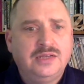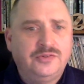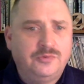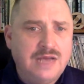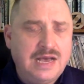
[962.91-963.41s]

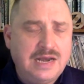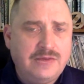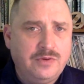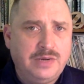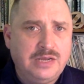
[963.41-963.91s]
So not
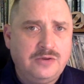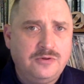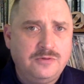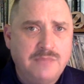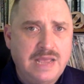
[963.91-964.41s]
everybody
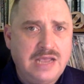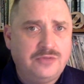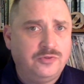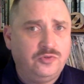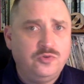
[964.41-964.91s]
could make
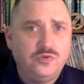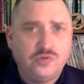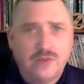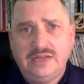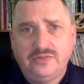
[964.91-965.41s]
the two
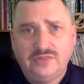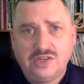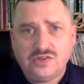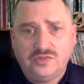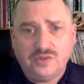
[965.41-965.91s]
training
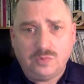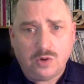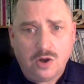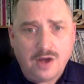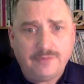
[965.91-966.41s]
sessions that
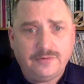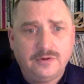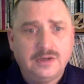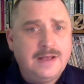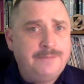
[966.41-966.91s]
were offered.